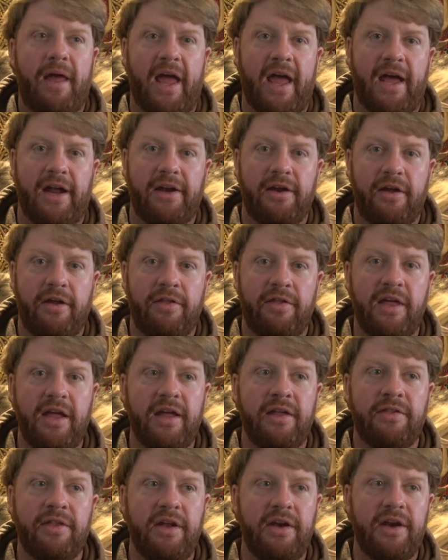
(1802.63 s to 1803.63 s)
And
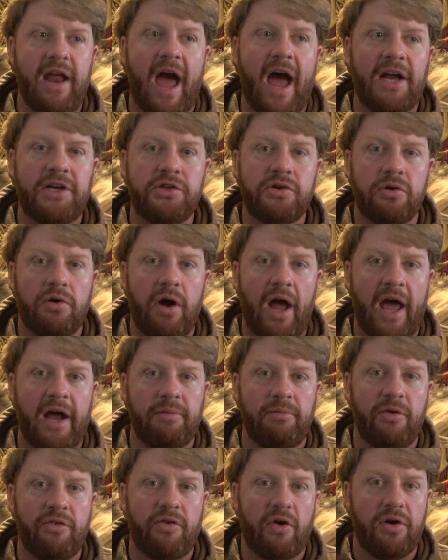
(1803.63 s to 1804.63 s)
the, the natural
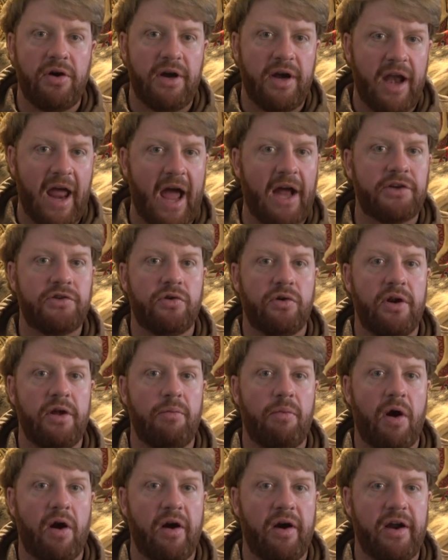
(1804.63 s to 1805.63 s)
animals aren't naturally
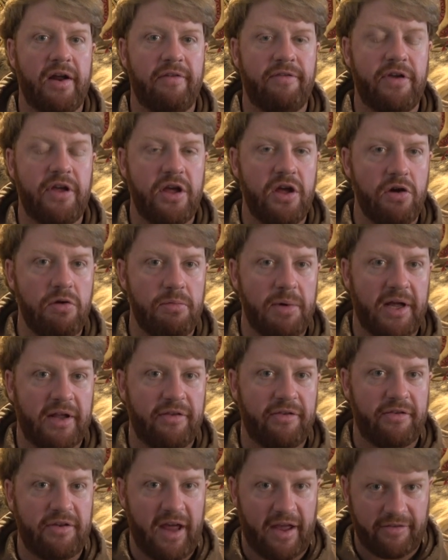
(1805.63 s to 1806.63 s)
wary of
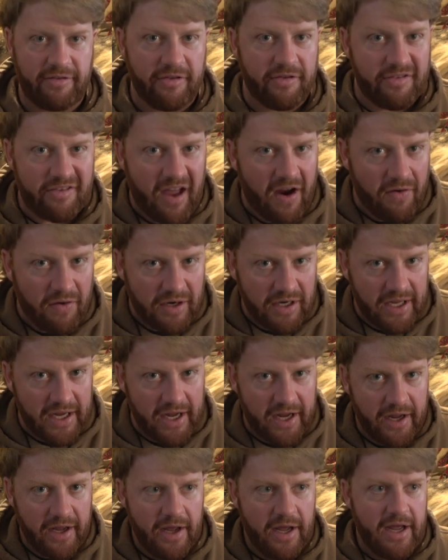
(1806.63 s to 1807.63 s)
humans
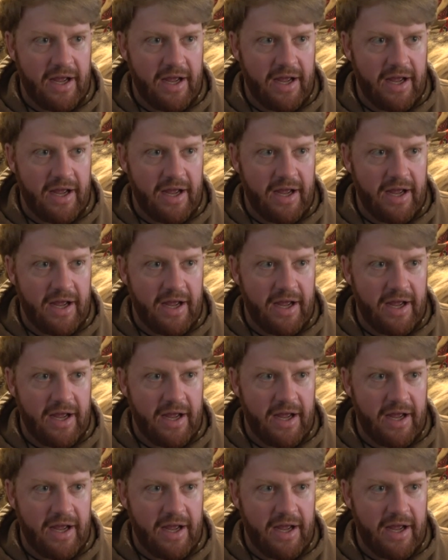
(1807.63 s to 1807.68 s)
necessarily.